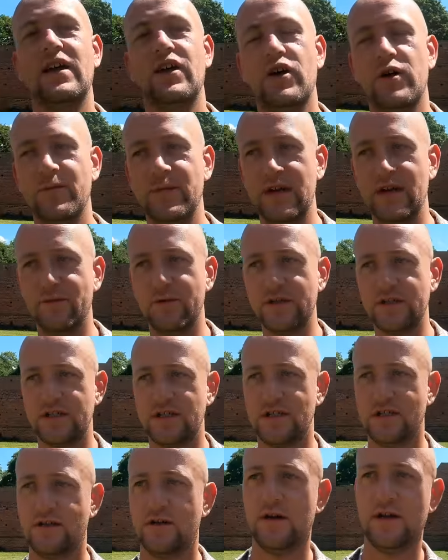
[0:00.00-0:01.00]
Naomi was
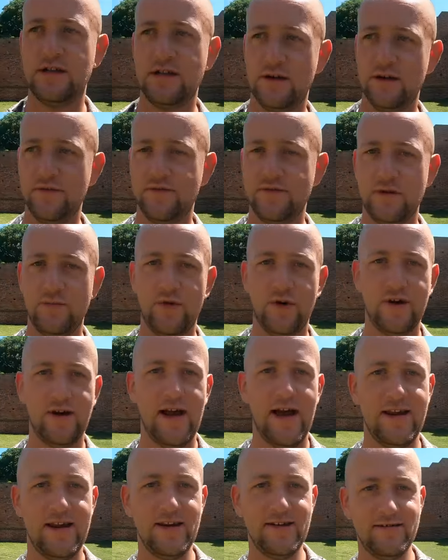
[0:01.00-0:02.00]
kind enough to put her
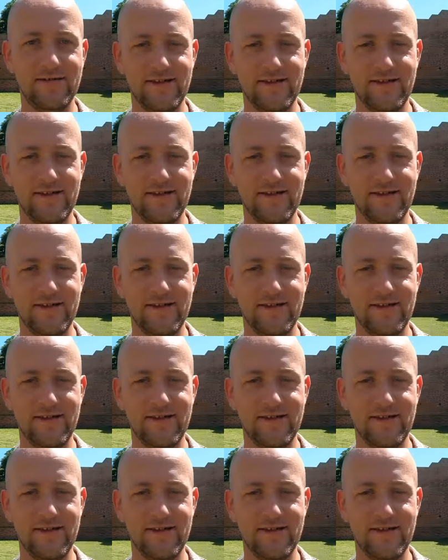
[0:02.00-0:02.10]
head in.